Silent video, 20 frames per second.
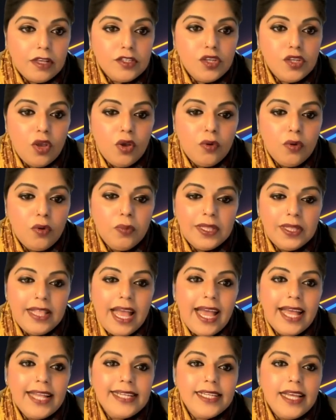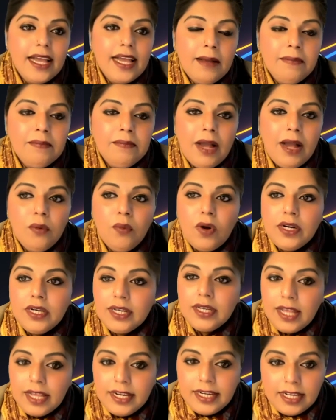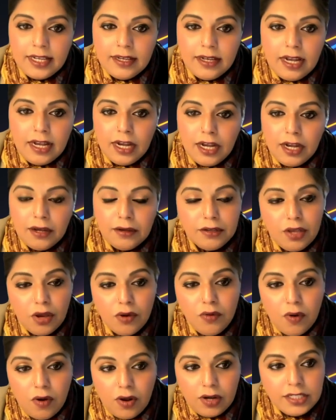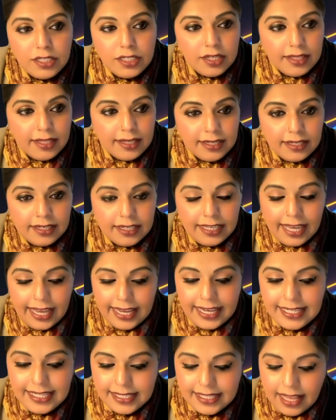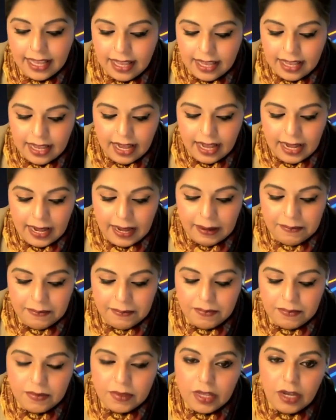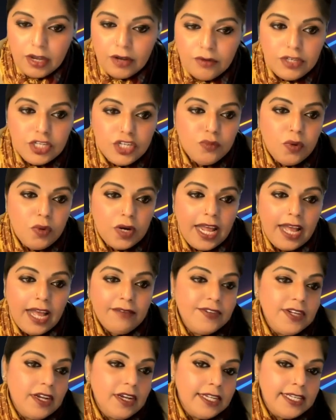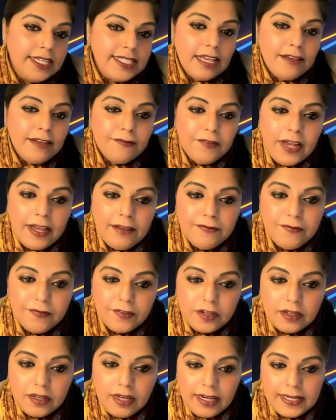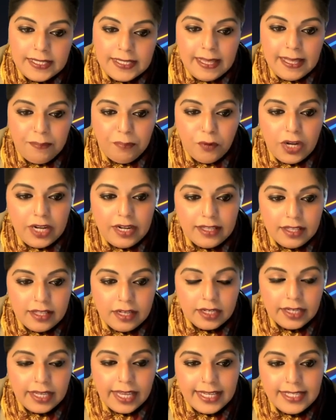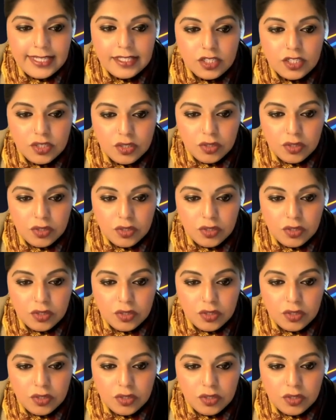So with that, I want to kind of go on to the case. Richard, what I've done is I've separated the case